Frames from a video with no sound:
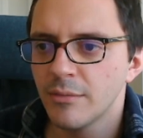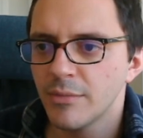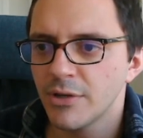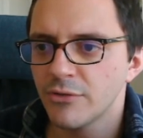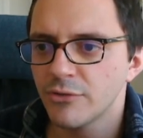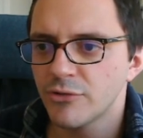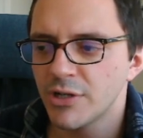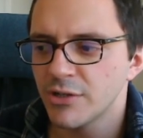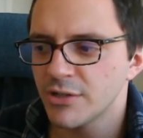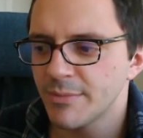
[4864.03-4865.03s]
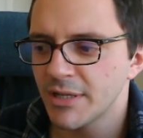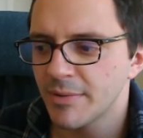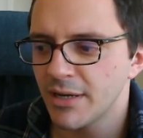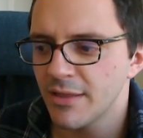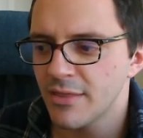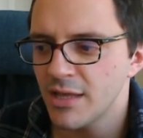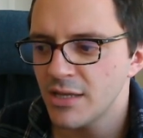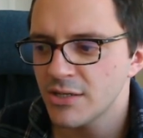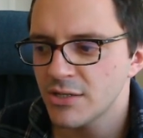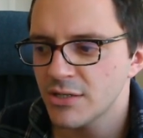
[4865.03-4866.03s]
Because you're trying to do something a bit like
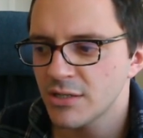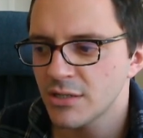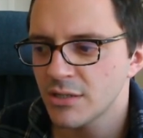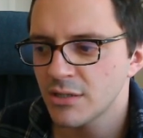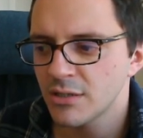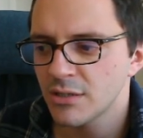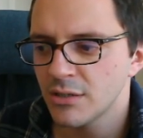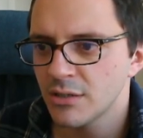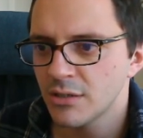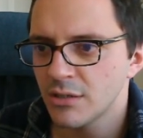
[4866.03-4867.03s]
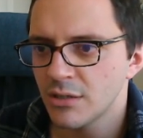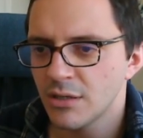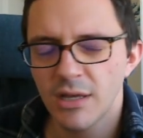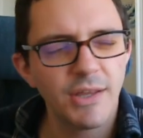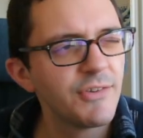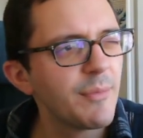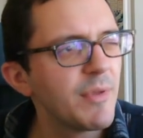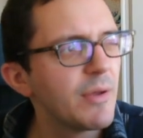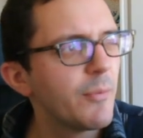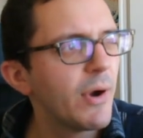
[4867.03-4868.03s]
this. That's
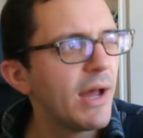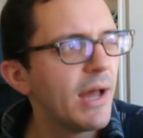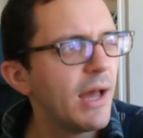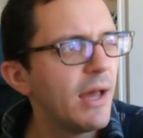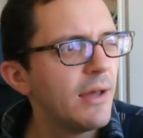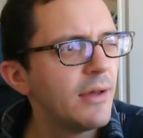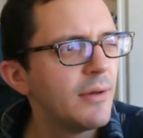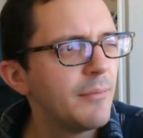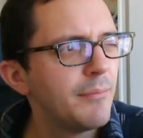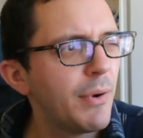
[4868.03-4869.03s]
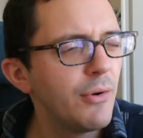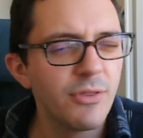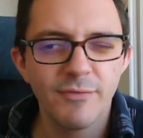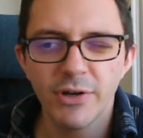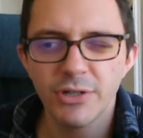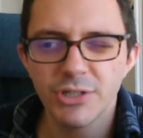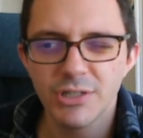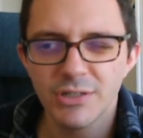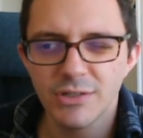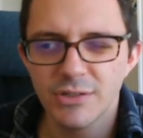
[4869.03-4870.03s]
something where both
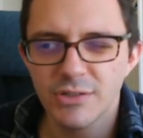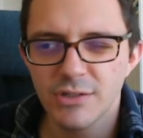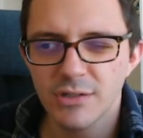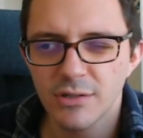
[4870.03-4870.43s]
functions.